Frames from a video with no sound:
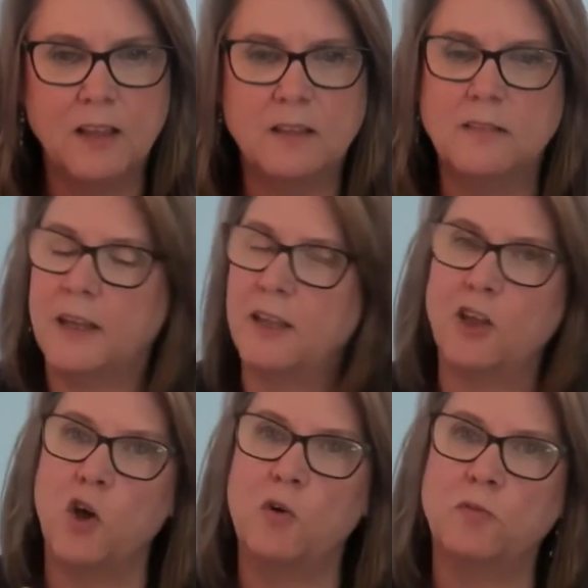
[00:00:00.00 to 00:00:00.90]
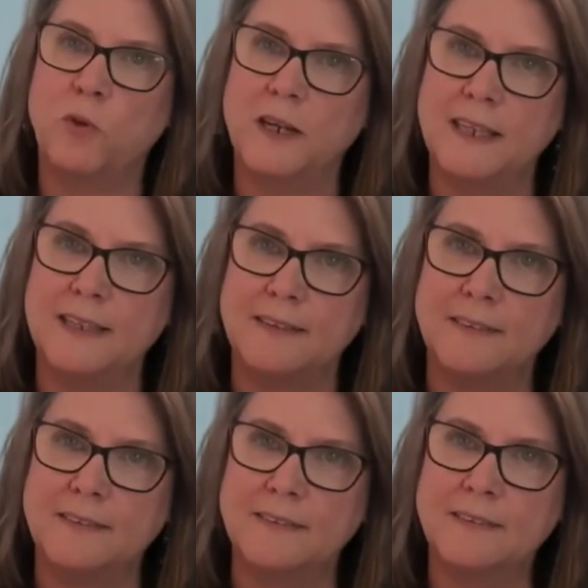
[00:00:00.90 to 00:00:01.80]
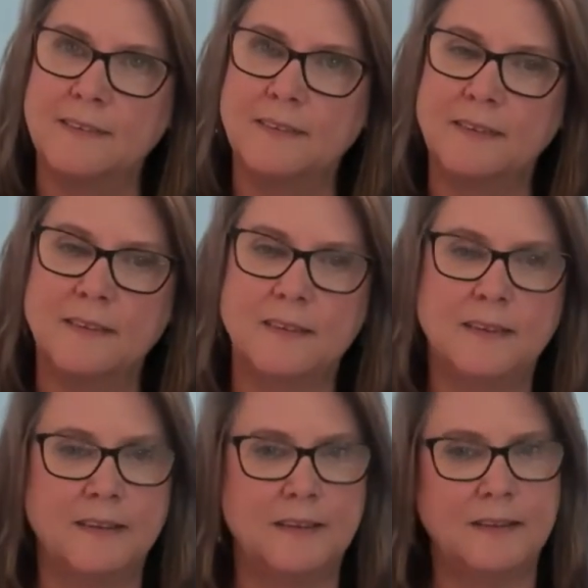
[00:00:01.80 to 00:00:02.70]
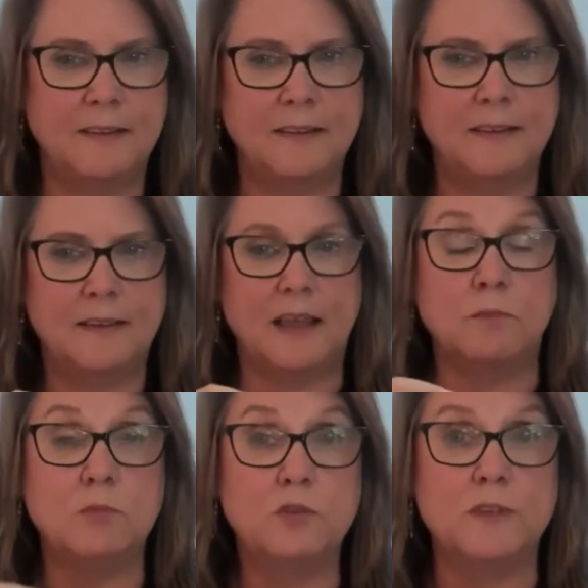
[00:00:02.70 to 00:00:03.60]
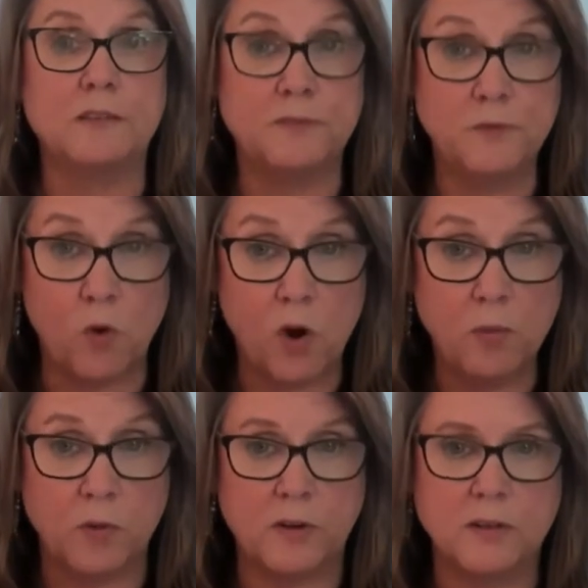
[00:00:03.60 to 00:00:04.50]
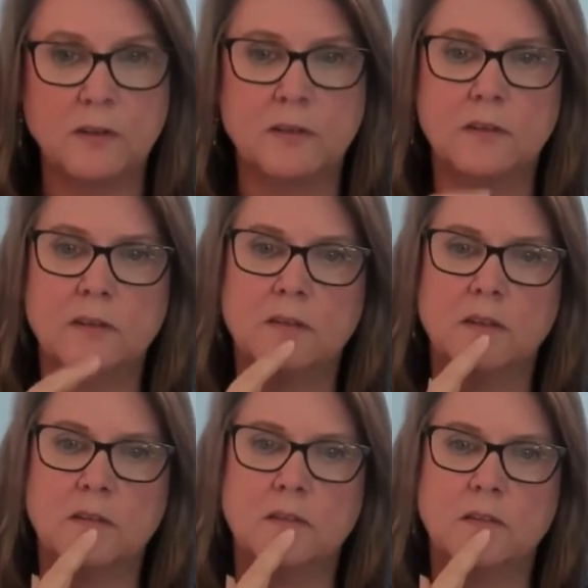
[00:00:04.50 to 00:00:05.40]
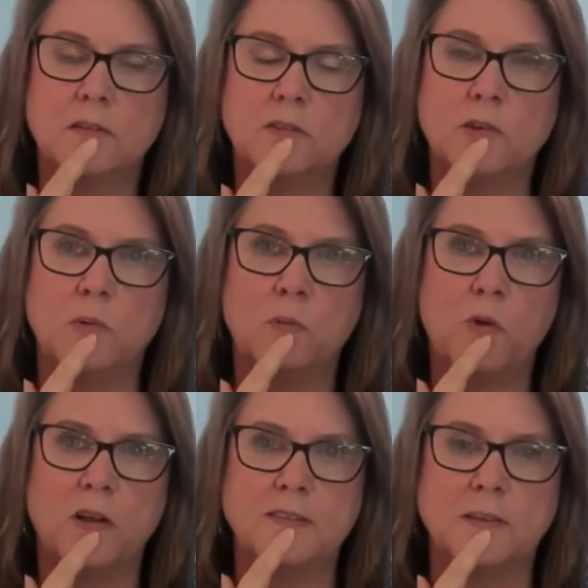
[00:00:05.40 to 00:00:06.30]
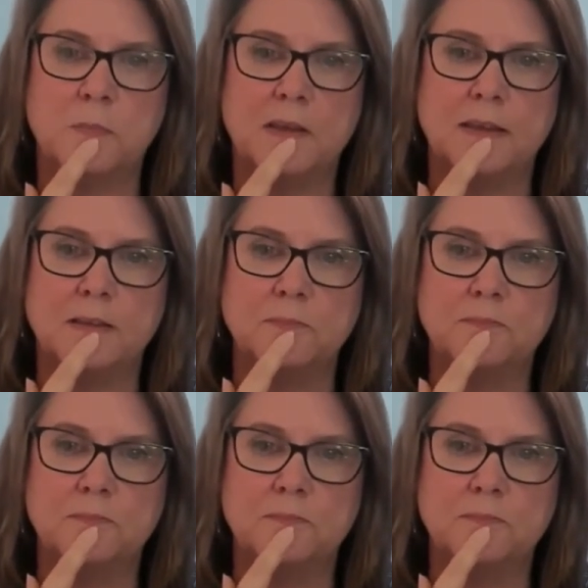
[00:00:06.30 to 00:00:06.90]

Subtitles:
Letting go of what is and moving forward to what wants to be.